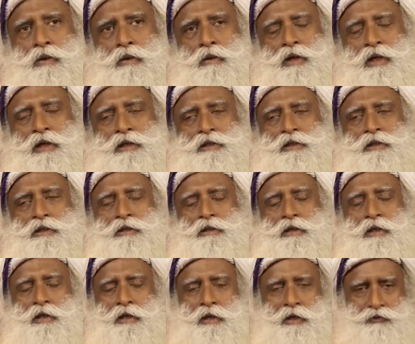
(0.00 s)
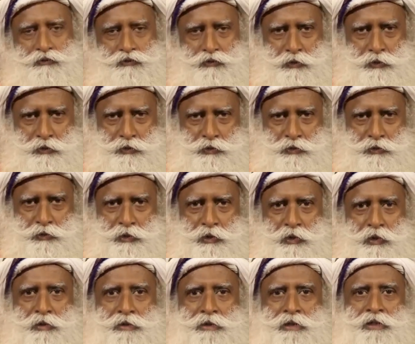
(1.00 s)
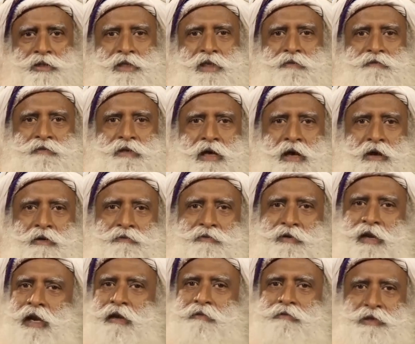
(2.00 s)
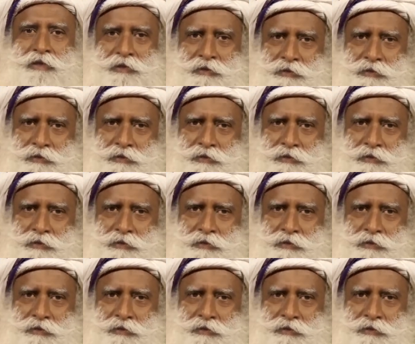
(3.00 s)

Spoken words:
nation can afford to close itself down forever,